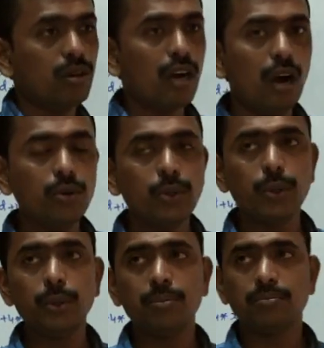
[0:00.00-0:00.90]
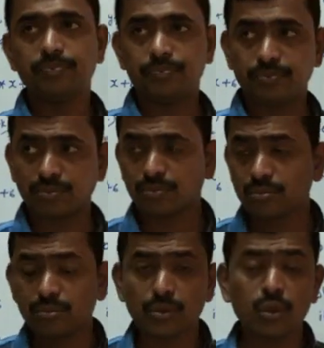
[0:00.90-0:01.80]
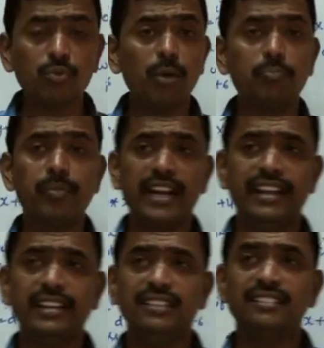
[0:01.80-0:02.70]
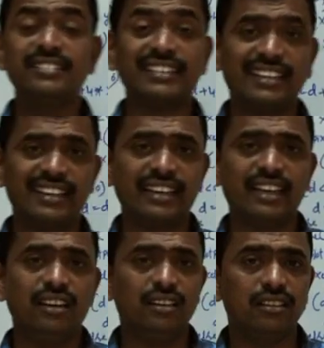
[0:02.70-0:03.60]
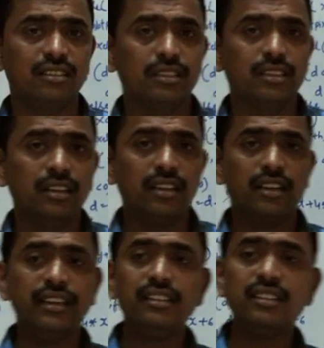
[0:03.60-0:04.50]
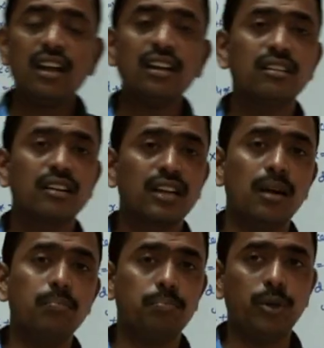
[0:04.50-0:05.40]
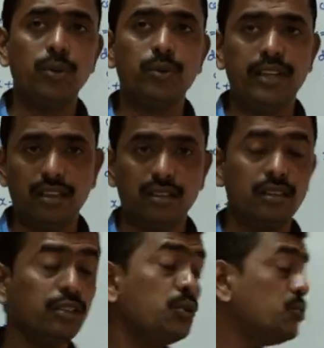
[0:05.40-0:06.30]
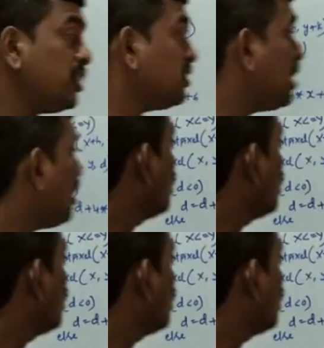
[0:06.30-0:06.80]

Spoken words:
How to obtain circle in the computer using the